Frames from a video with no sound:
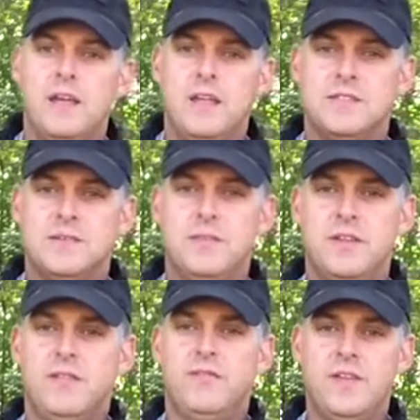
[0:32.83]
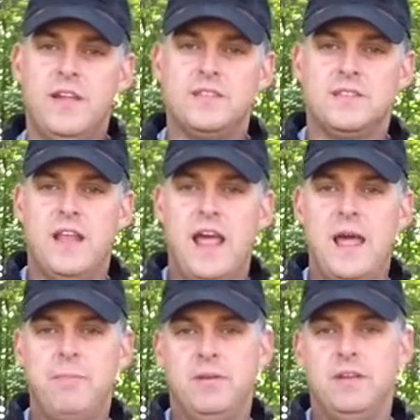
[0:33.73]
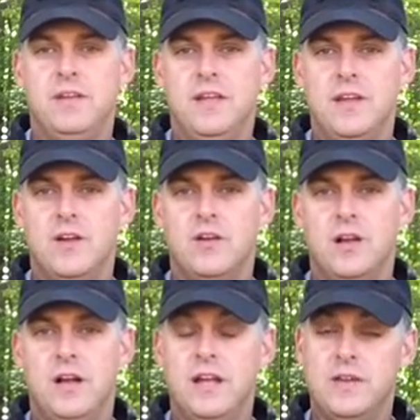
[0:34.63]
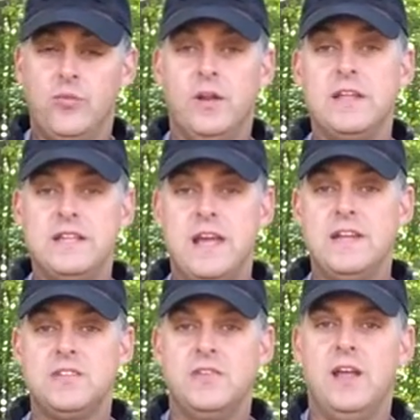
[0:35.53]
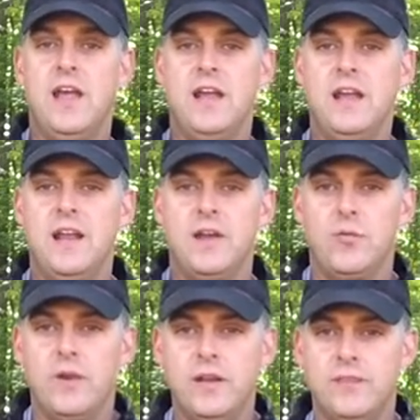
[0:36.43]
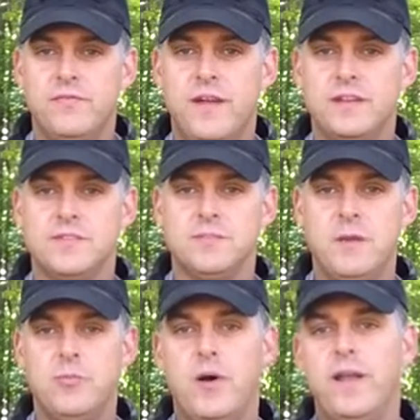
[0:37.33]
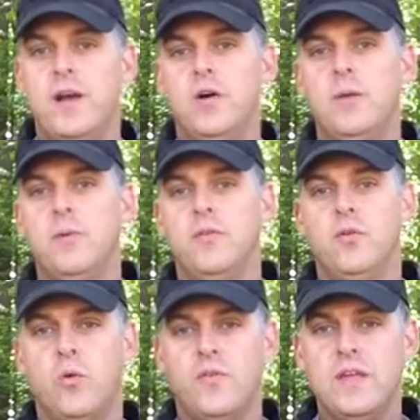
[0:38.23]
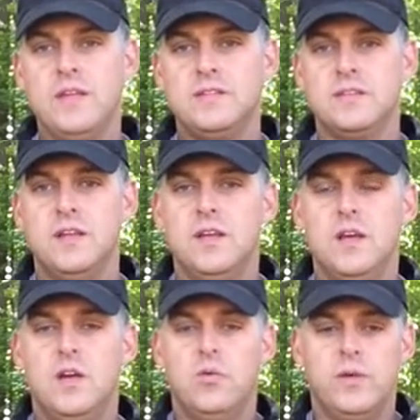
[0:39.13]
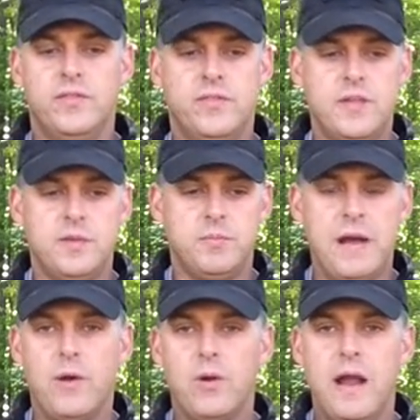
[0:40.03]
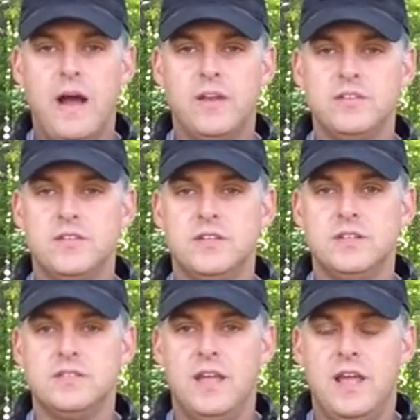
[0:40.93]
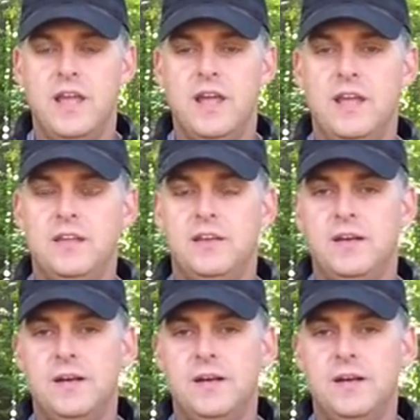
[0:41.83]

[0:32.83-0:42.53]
in some of the events that happened here really yesterday, and it really affected some people I know up on the Northeast with the power outages and